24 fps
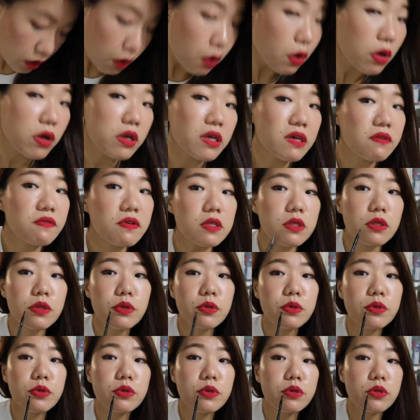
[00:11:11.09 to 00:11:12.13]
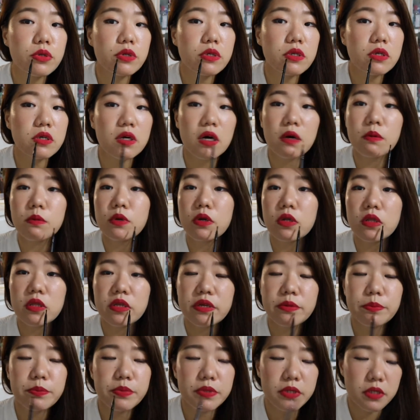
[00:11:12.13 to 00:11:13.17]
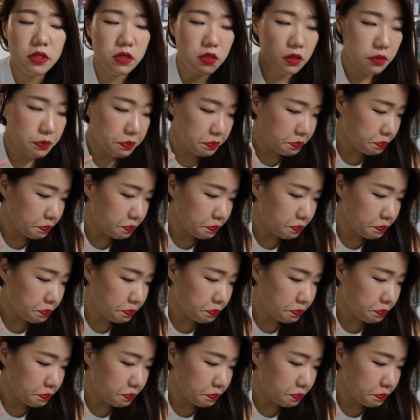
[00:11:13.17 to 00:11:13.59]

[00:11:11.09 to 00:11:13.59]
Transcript: Or even to sculpt your lips.